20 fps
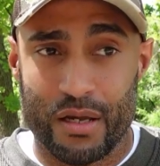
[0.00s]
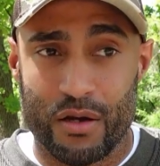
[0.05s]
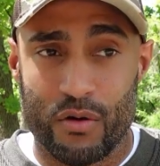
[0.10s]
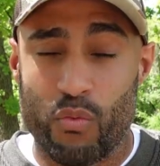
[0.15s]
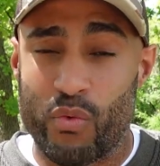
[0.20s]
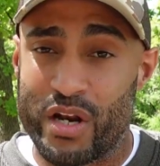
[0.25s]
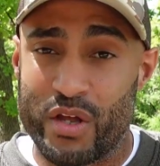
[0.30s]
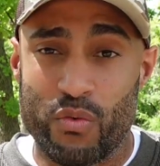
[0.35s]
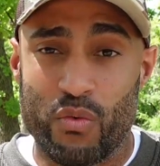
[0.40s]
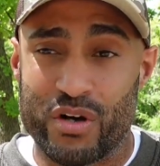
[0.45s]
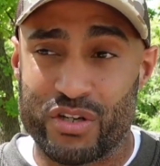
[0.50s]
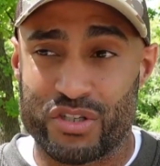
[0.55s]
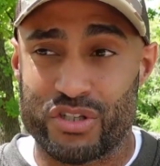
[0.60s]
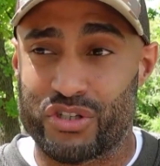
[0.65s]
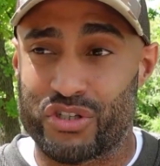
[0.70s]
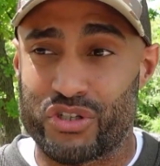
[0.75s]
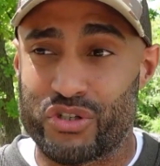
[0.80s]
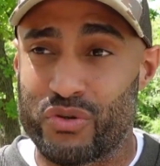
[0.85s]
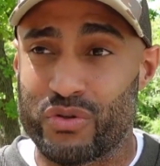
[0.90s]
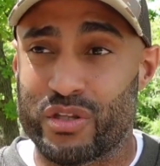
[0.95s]
when he wants to
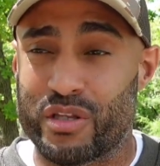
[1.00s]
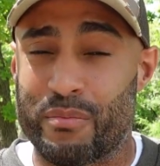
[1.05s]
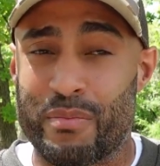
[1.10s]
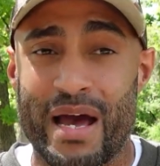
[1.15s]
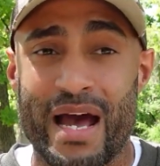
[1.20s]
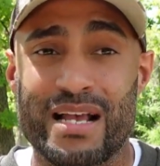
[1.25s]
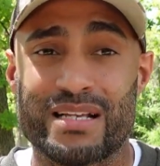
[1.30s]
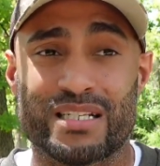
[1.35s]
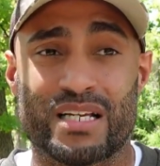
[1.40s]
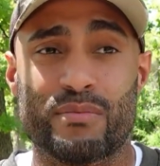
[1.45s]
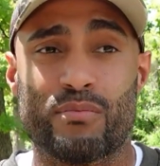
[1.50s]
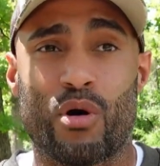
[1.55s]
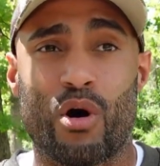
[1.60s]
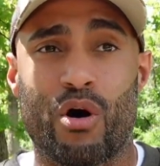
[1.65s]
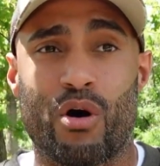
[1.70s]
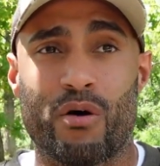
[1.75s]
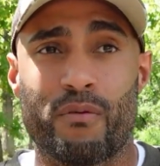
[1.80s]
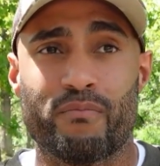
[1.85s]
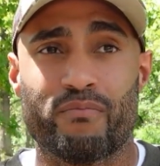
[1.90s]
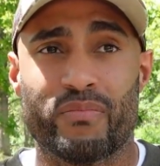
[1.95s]
shoot the
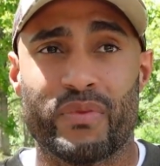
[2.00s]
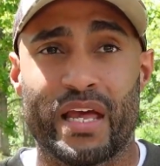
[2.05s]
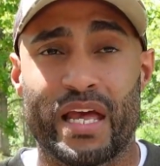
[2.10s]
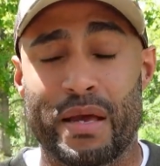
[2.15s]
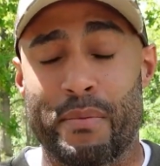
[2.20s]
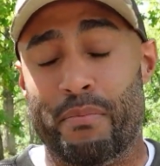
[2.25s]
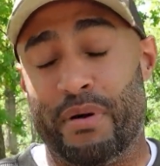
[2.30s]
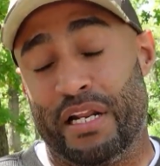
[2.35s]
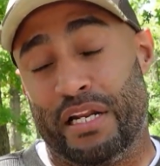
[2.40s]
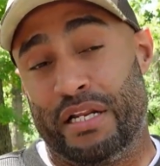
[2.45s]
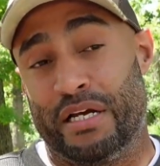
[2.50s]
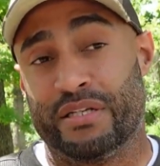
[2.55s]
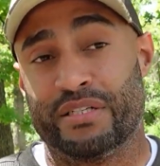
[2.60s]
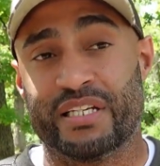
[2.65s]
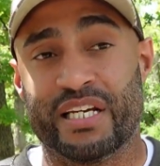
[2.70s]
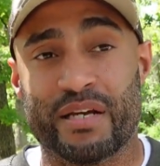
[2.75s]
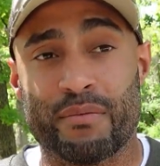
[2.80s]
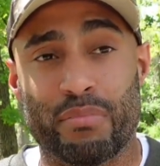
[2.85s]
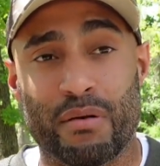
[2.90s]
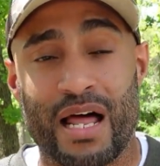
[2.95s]
basketball, but it doesn't
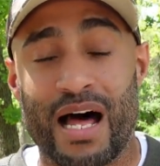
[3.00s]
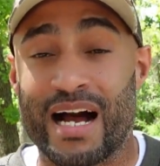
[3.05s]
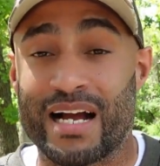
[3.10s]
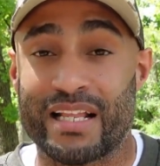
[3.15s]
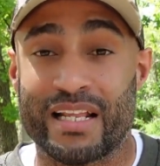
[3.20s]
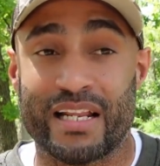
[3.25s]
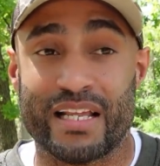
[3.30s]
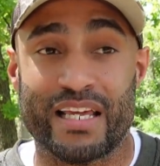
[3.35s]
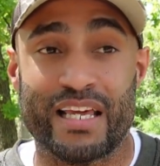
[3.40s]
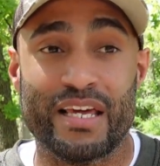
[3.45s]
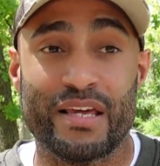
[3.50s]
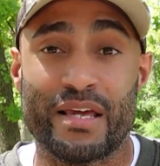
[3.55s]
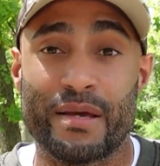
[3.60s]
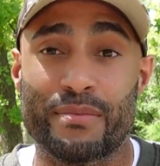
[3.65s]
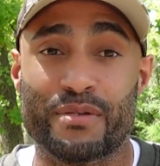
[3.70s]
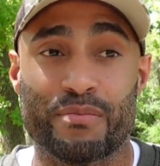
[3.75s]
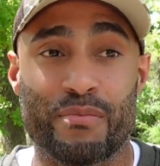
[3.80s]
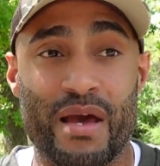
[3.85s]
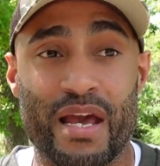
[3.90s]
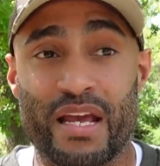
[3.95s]
get blocked, and he
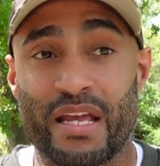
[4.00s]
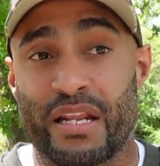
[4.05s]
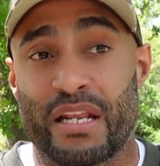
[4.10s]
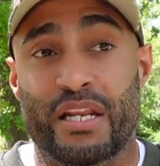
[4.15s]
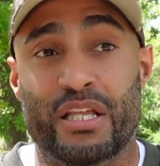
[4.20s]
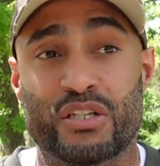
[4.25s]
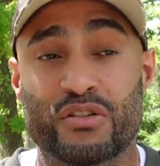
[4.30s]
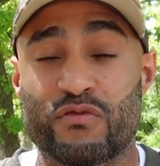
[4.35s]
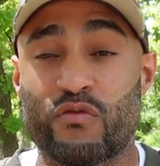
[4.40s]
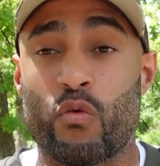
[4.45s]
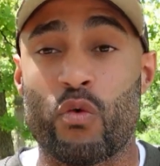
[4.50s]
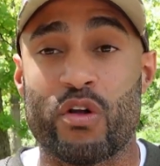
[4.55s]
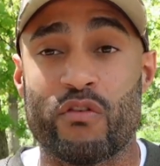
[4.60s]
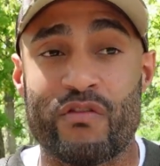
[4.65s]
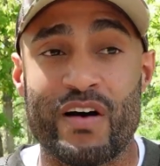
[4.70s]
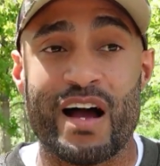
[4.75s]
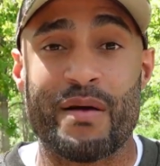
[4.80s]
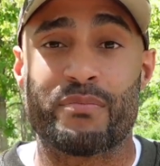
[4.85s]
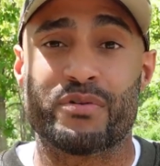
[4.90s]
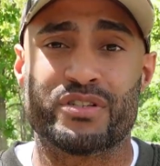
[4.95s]
keeps making it, and he's a
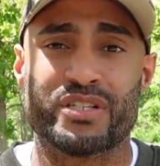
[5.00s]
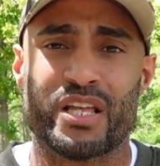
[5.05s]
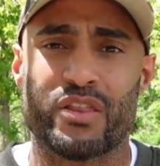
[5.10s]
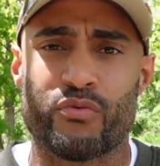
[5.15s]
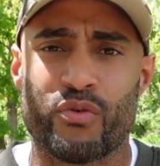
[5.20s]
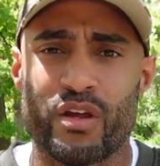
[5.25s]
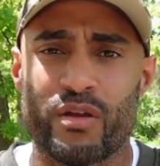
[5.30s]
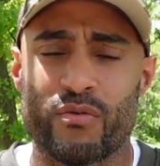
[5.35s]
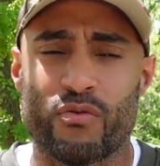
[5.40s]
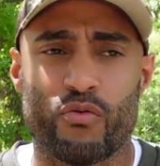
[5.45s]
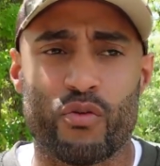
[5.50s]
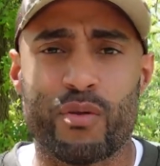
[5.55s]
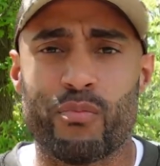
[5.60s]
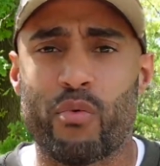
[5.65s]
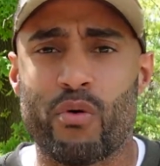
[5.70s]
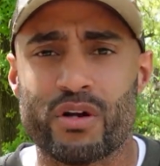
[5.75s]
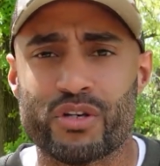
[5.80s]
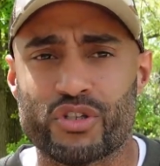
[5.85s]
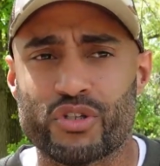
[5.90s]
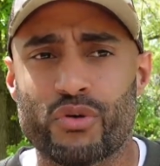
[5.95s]
45%
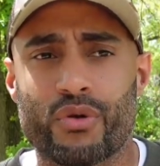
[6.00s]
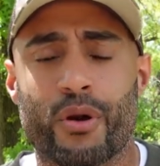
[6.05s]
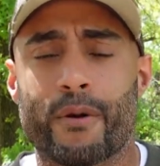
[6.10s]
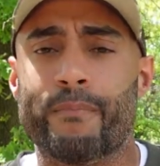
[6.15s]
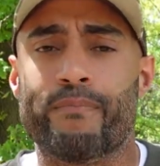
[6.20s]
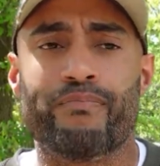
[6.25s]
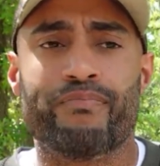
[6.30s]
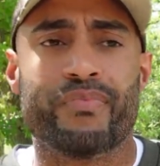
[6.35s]
three-point shooter.